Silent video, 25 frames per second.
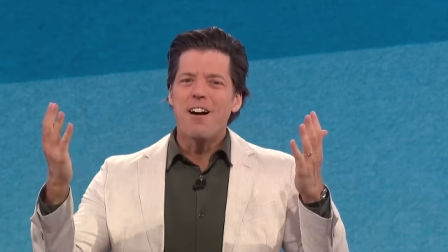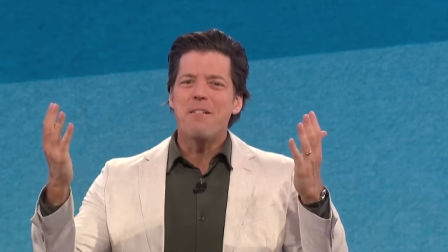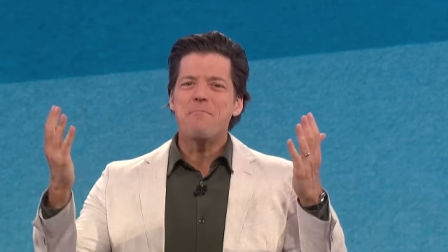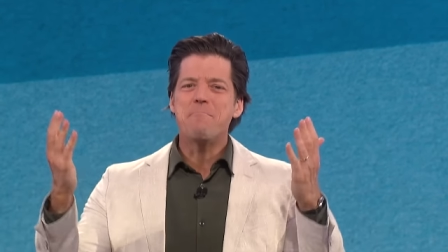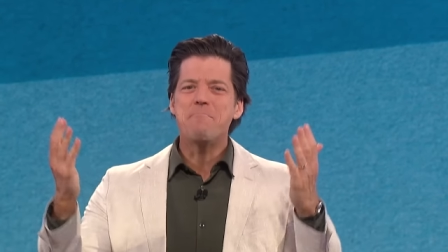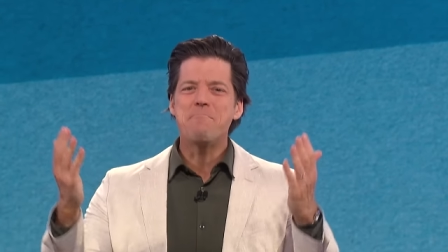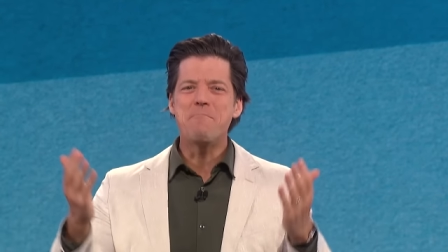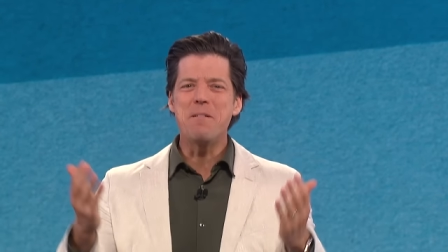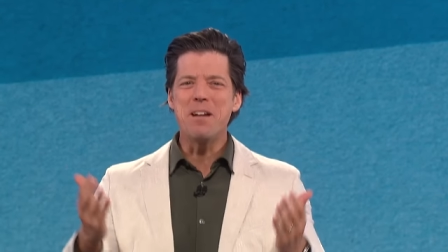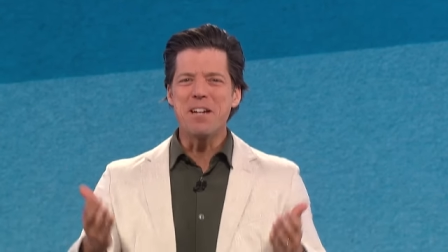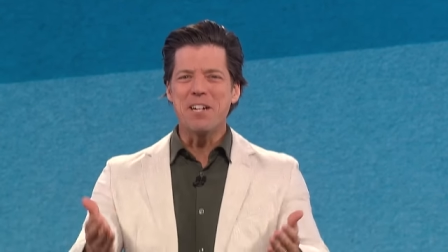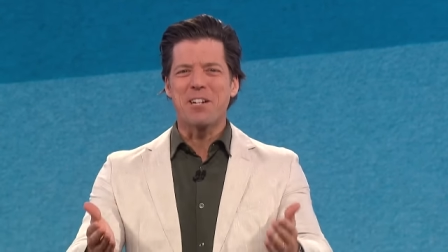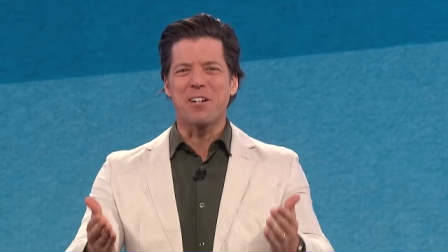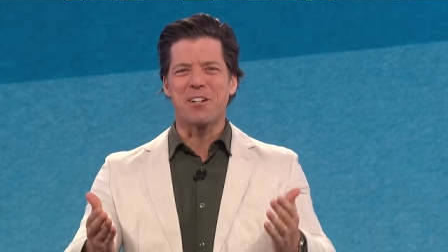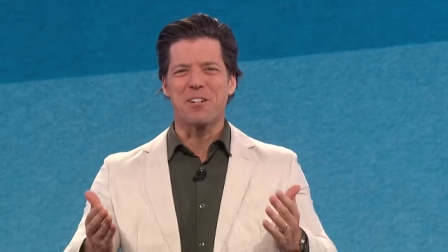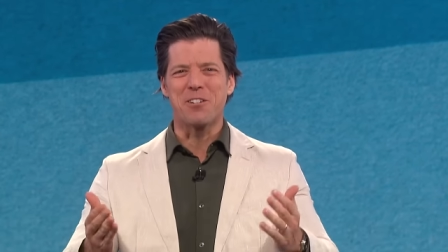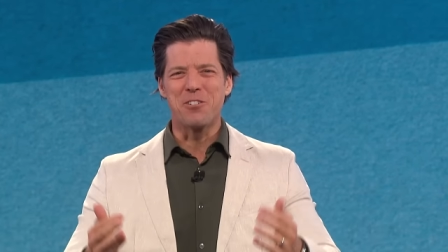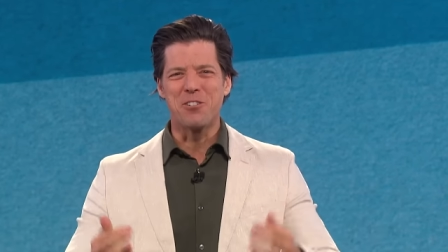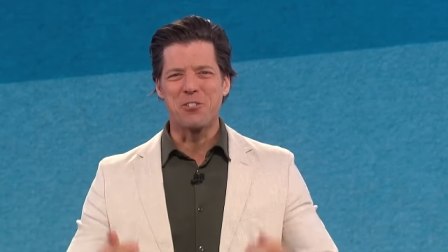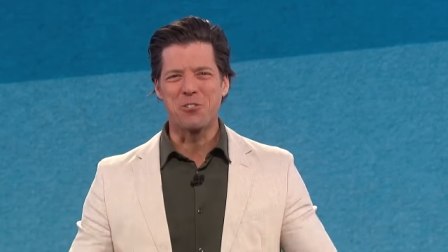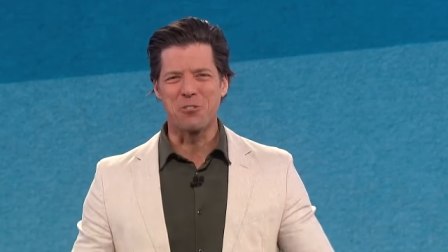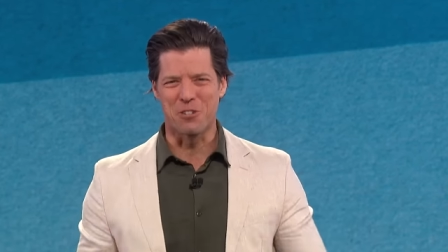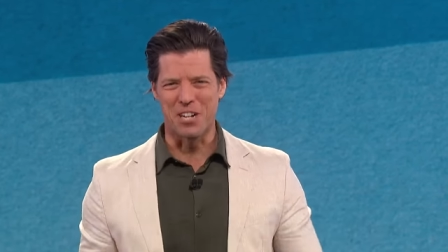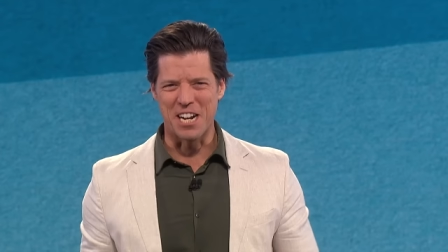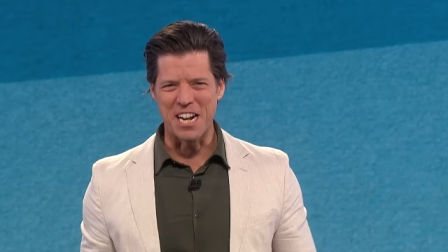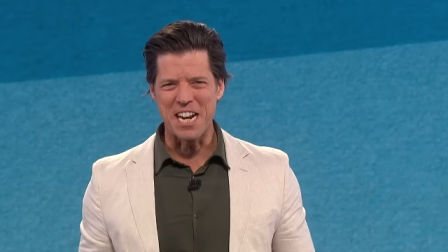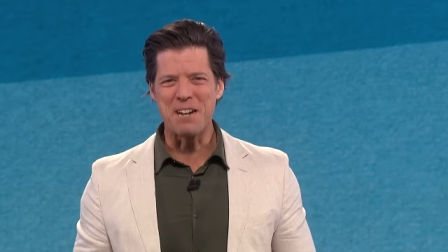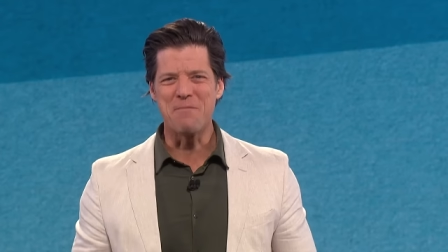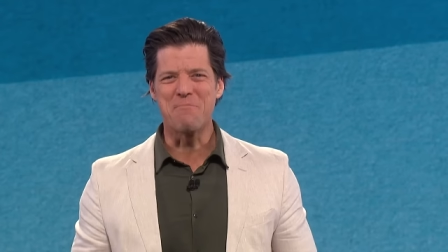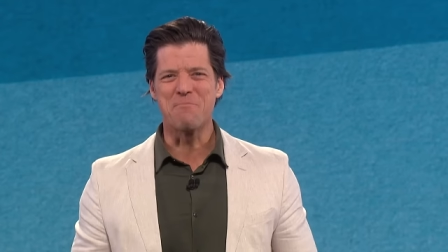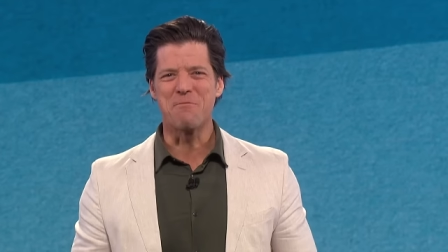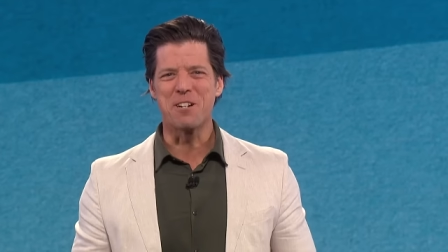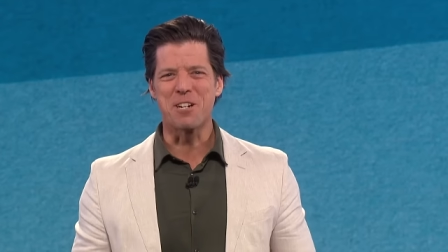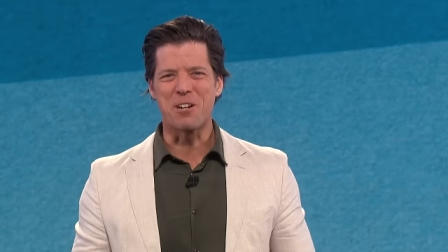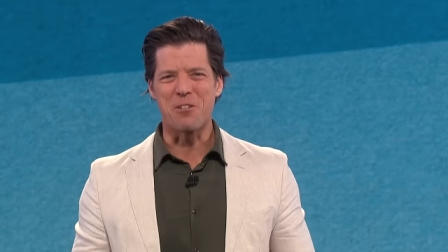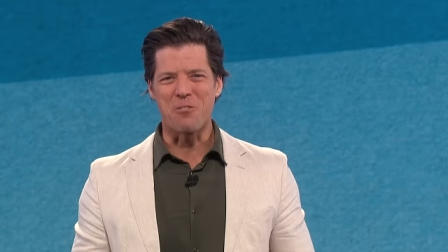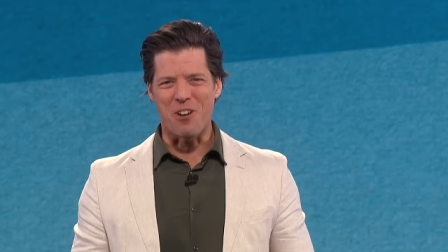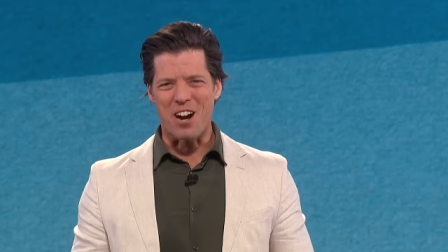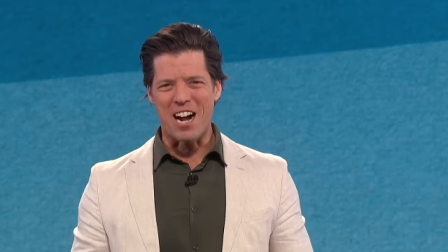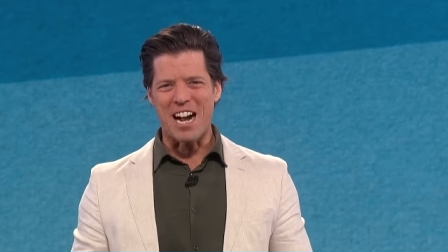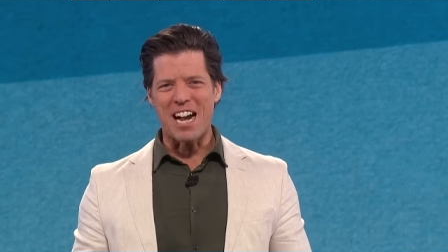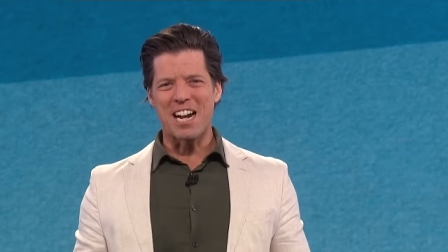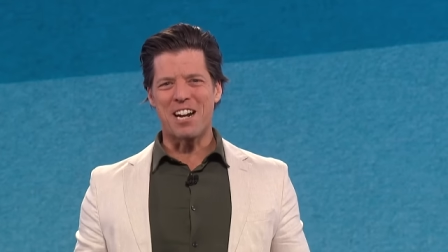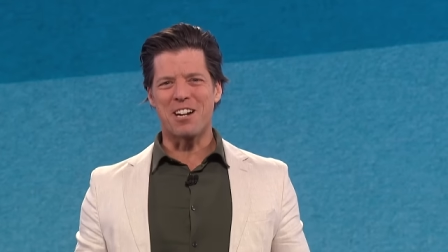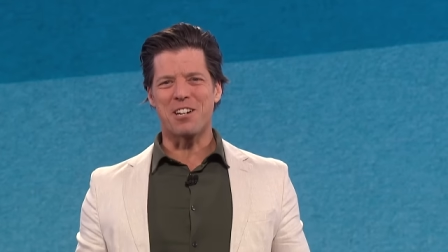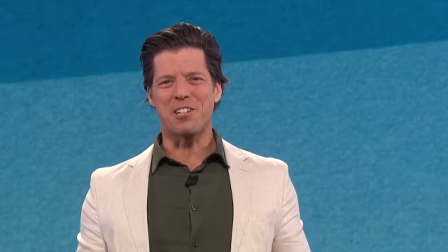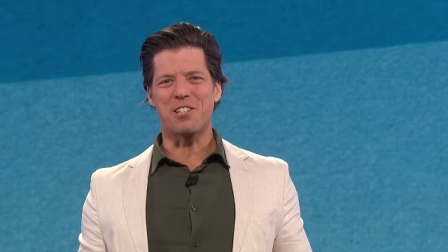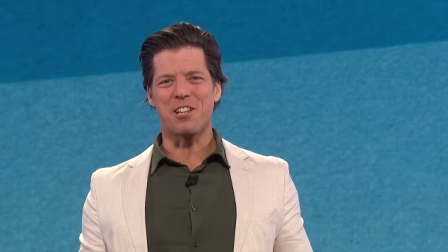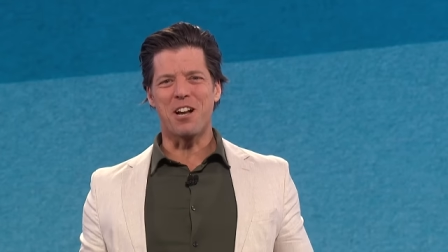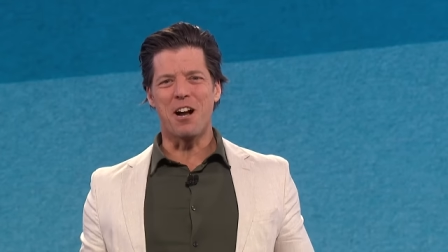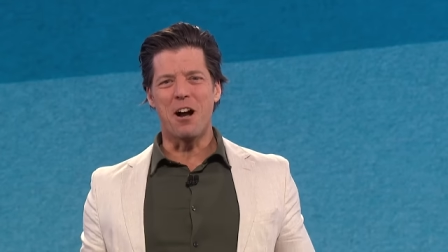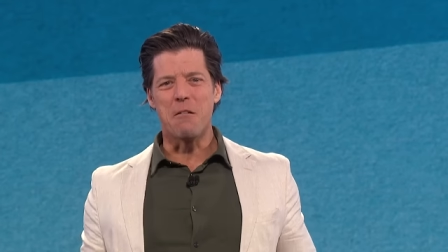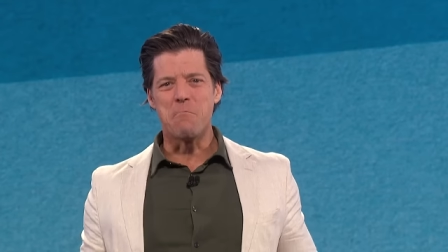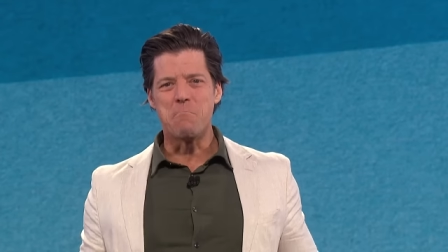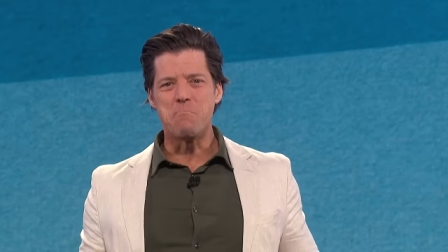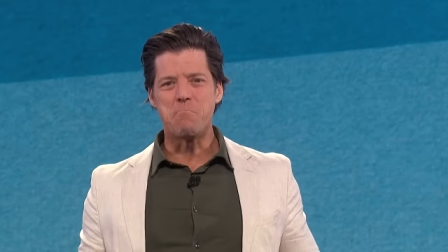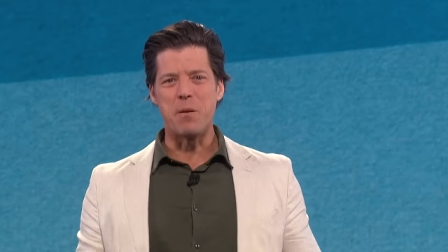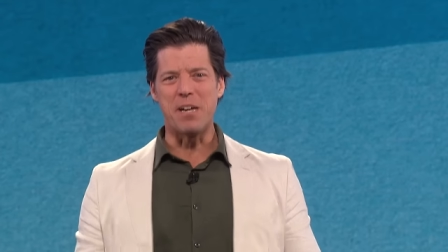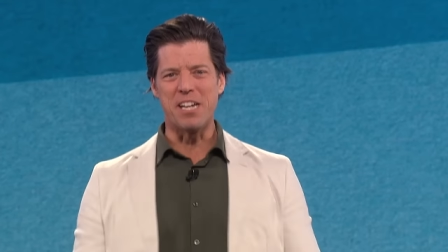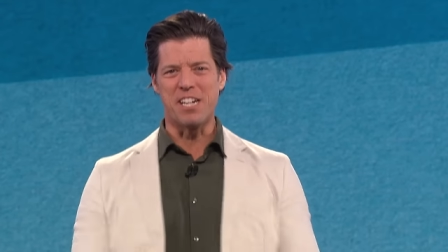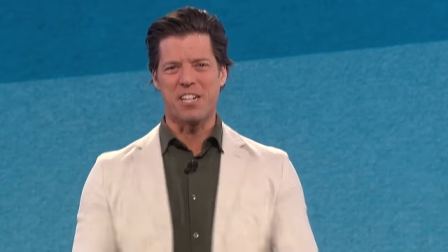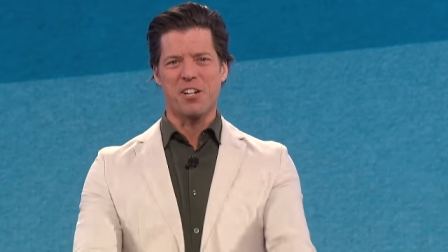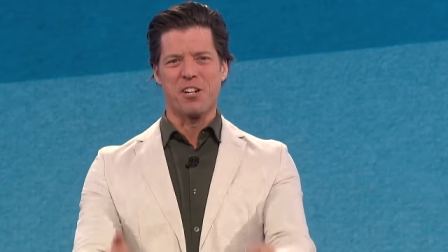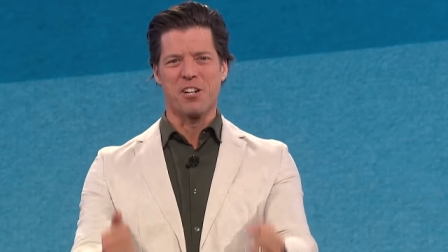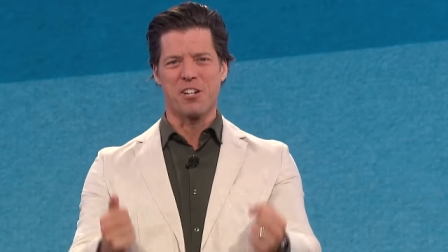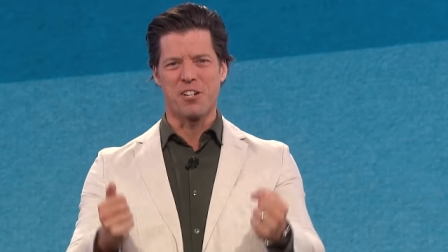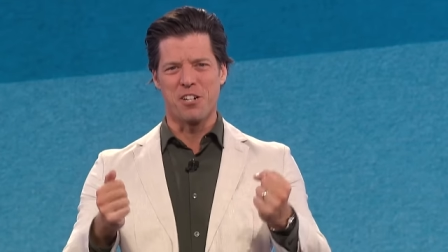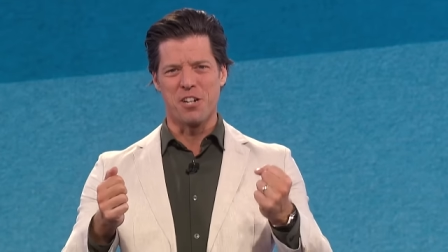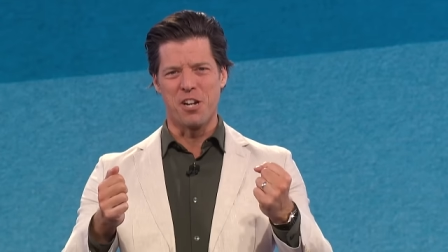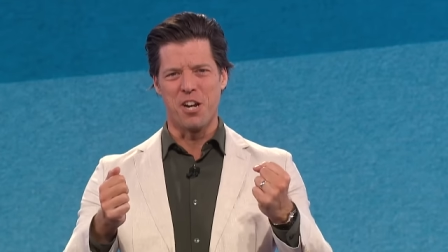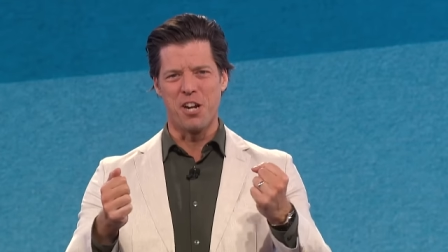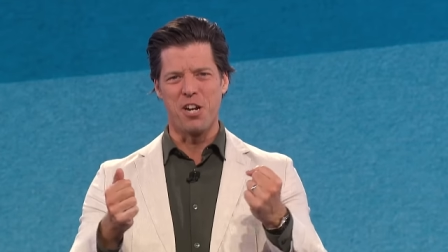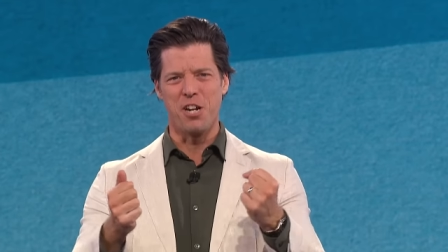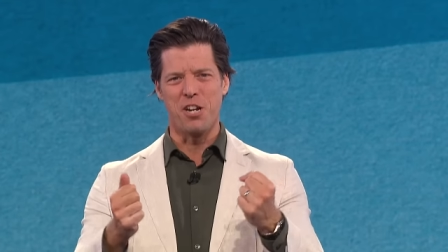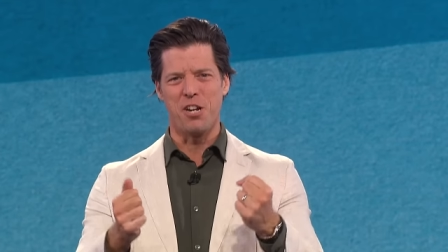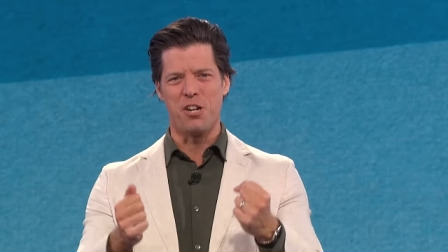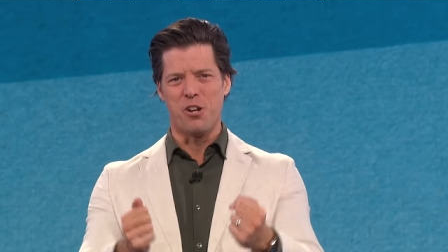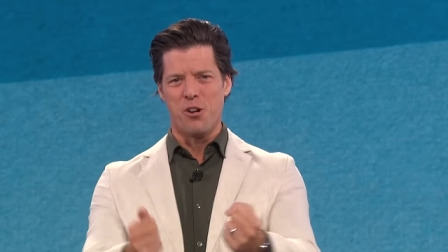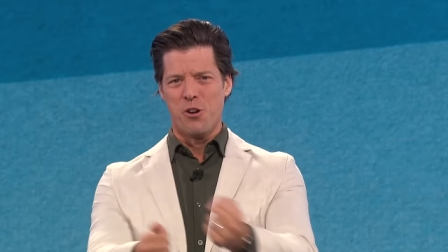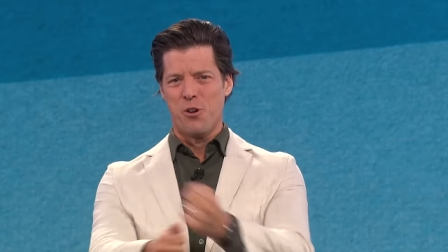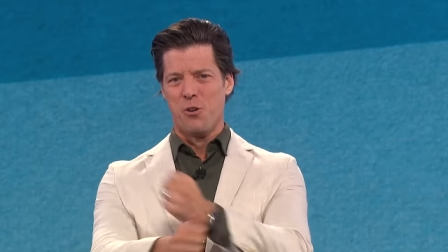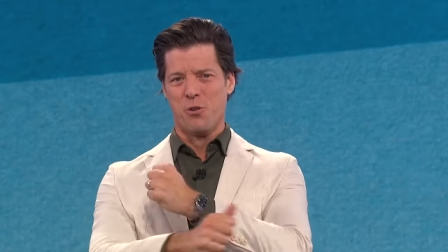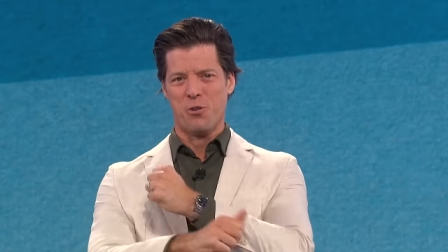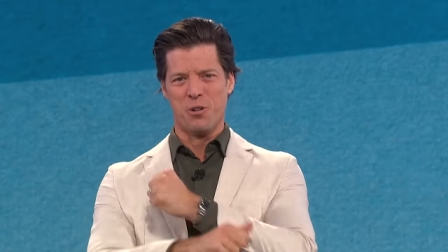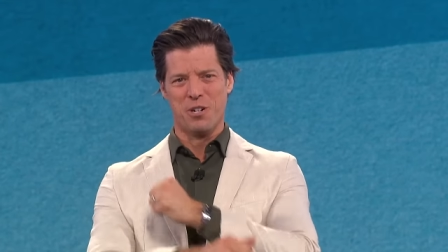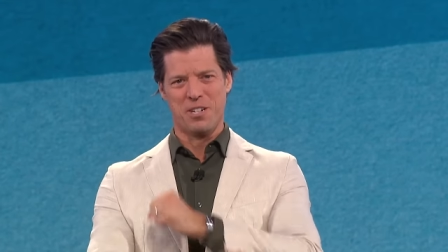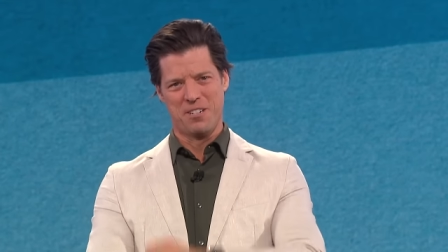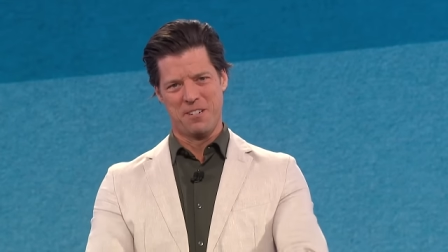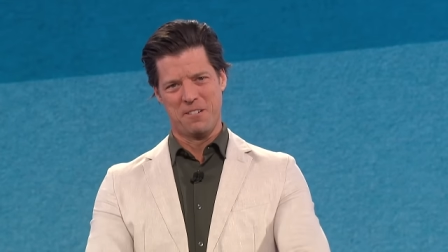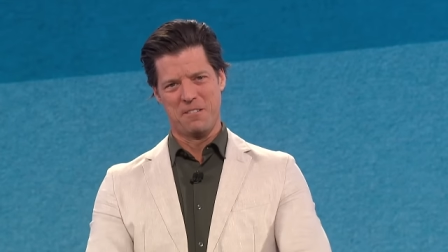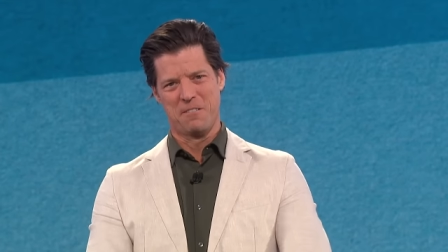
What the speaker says: a bigger dream requires a bigger you.